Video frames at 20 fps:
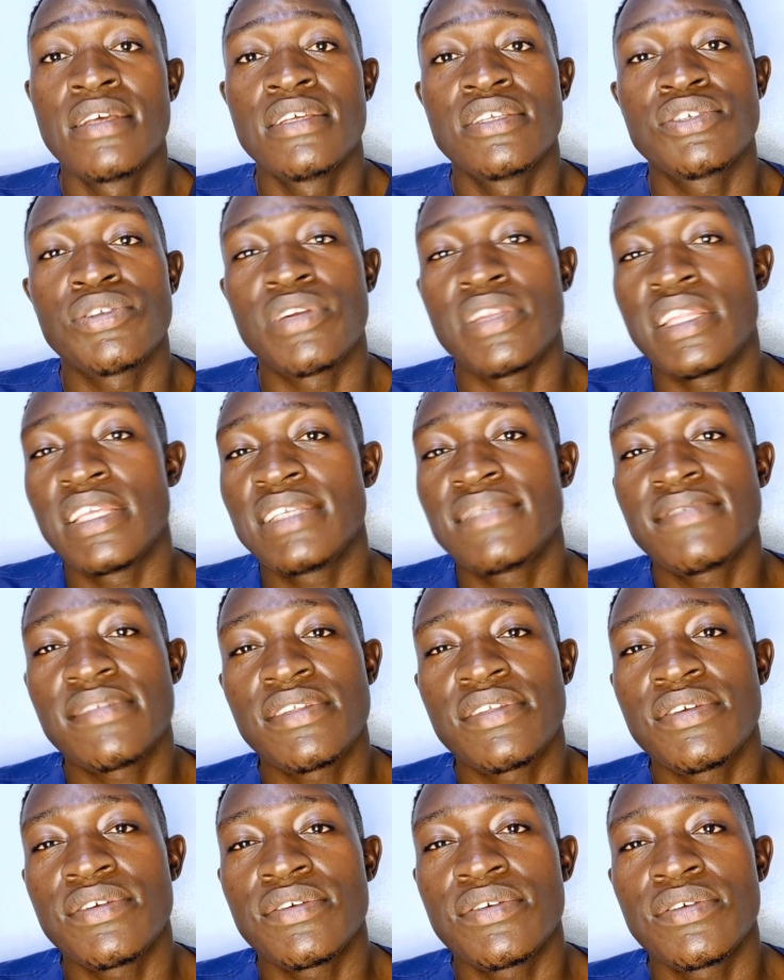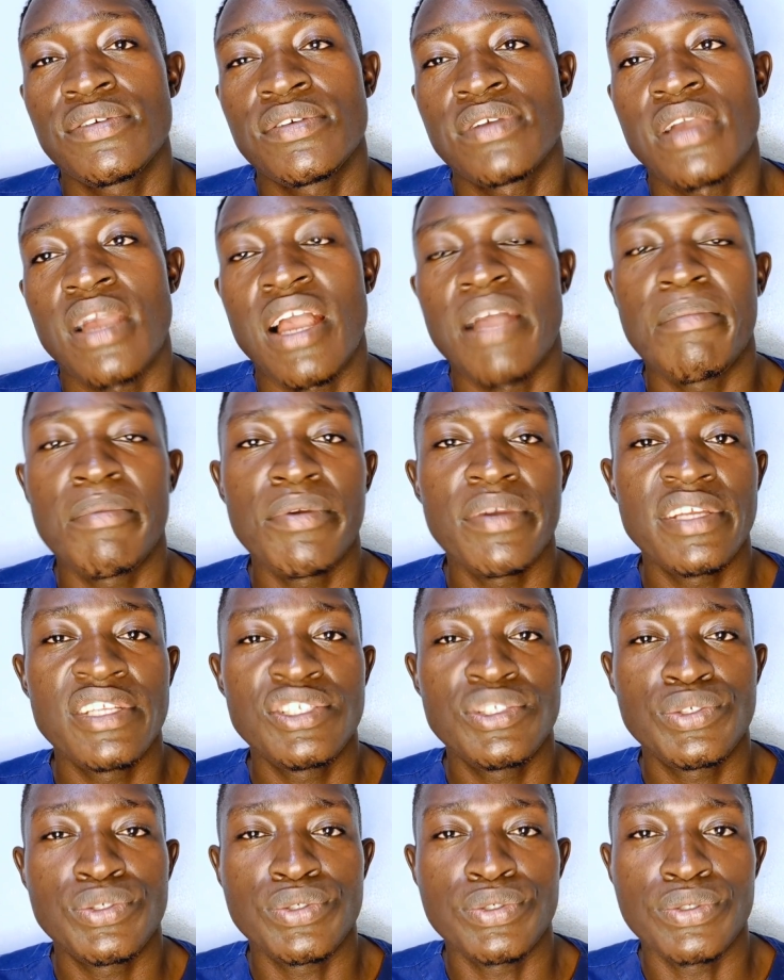So in this video, I'm
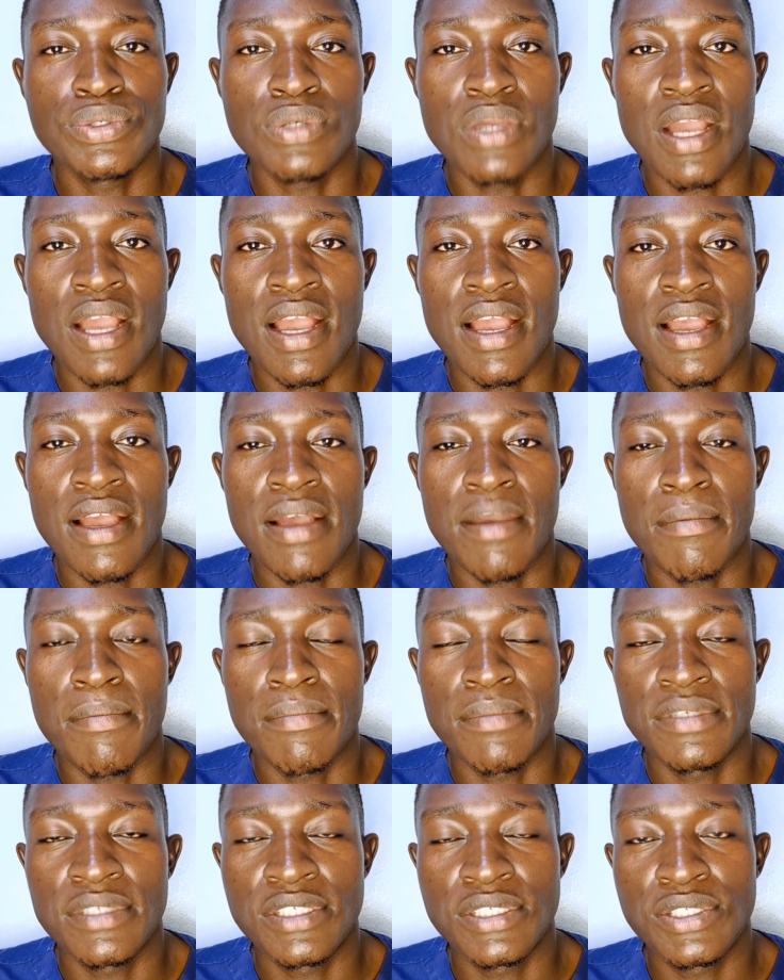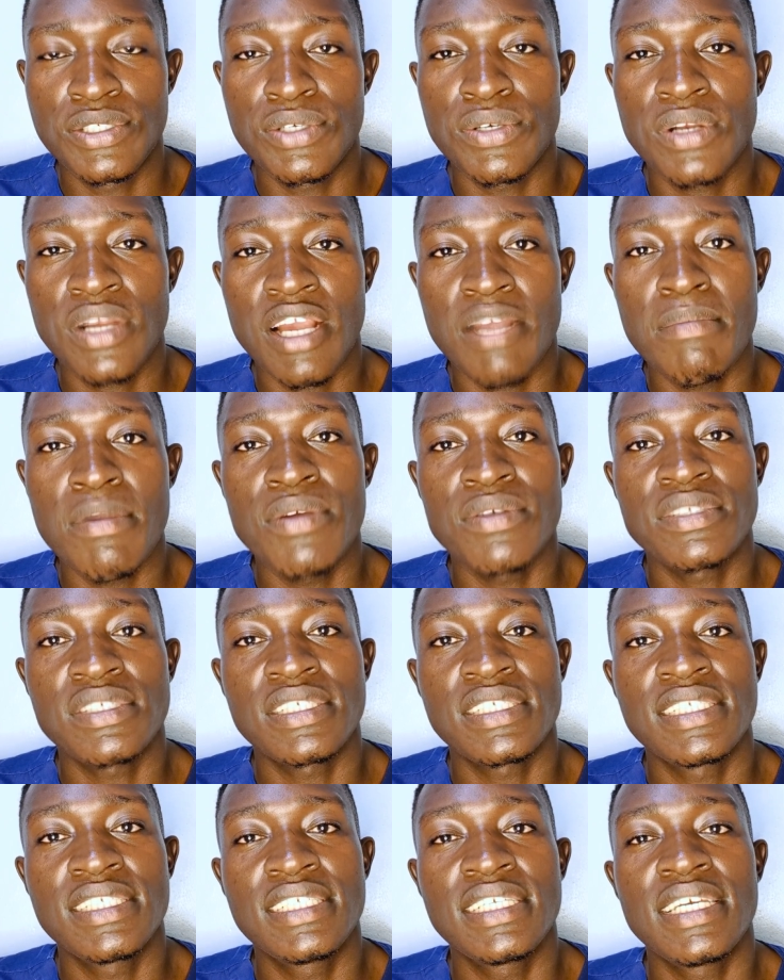going to talk about
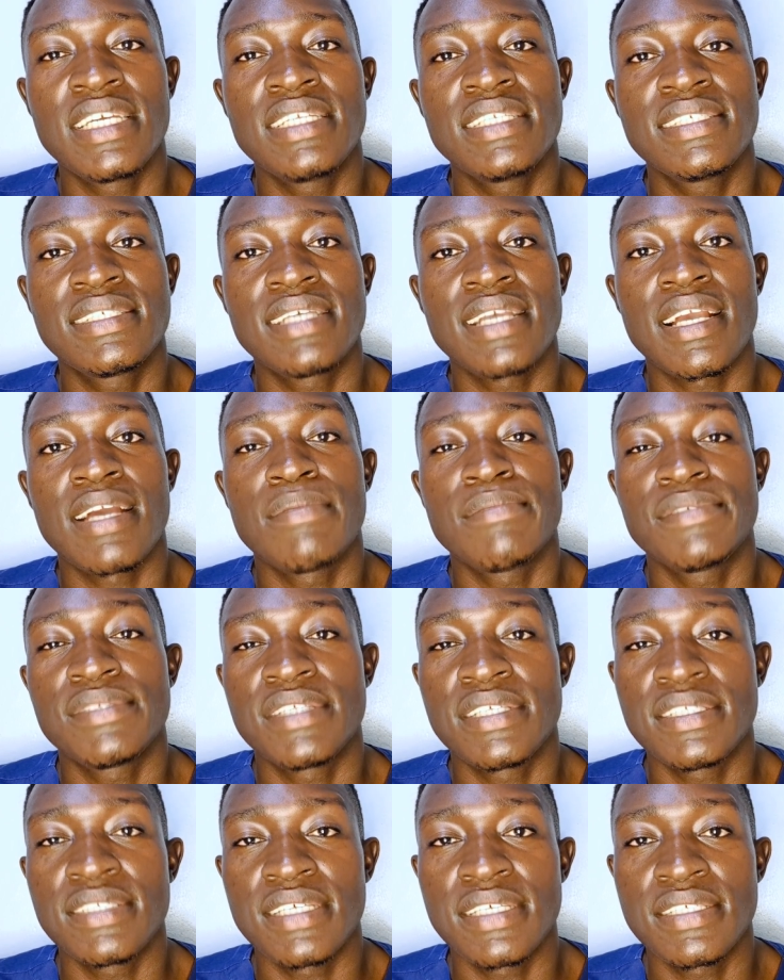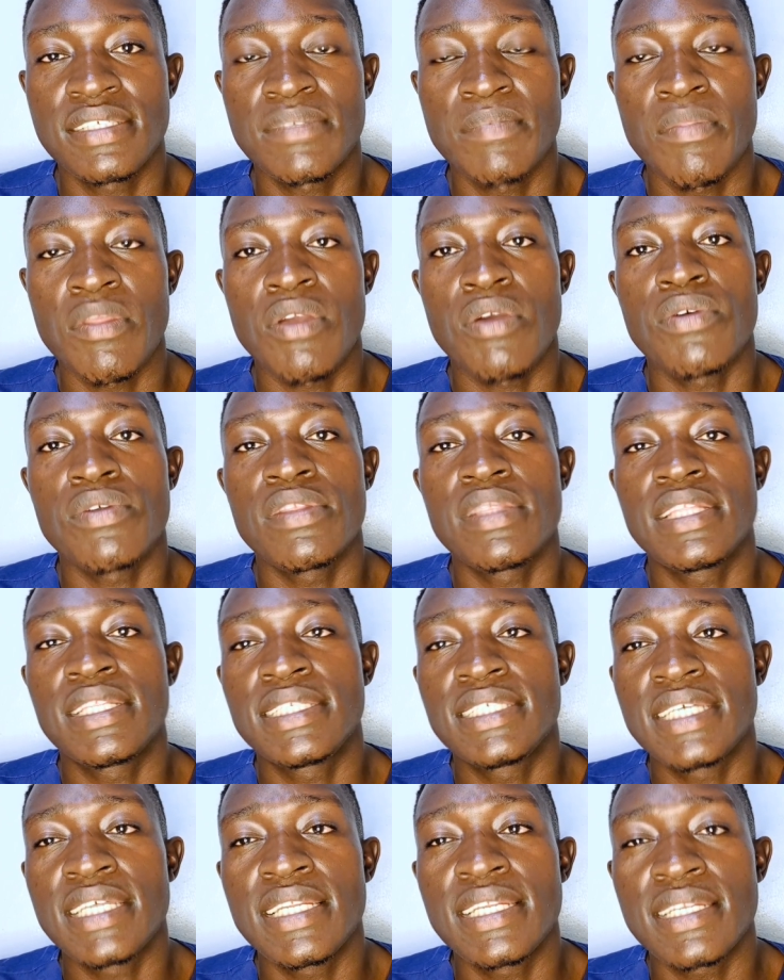10 circumstances or
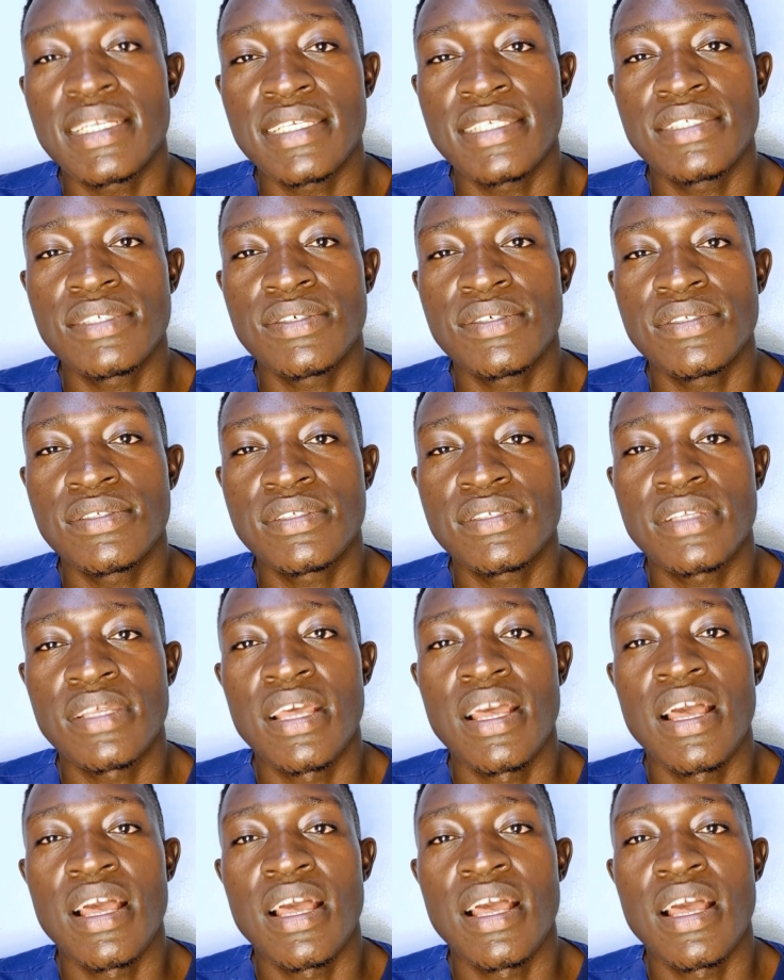10 reasons